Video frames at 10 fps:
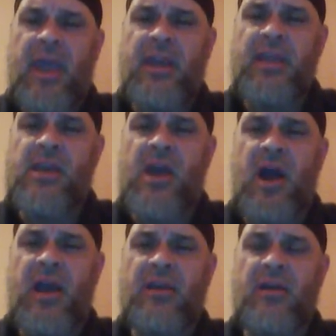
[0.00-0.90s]
any
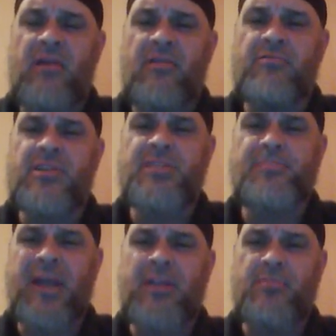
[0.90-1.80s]
kind of
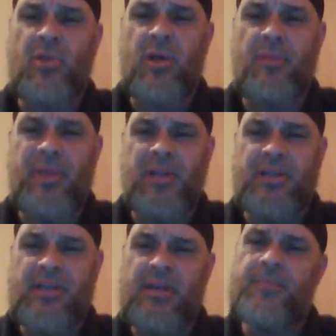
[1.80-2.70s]
respectable
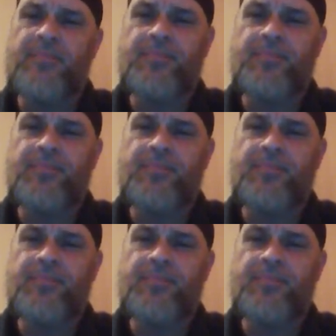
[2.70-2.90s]
ability.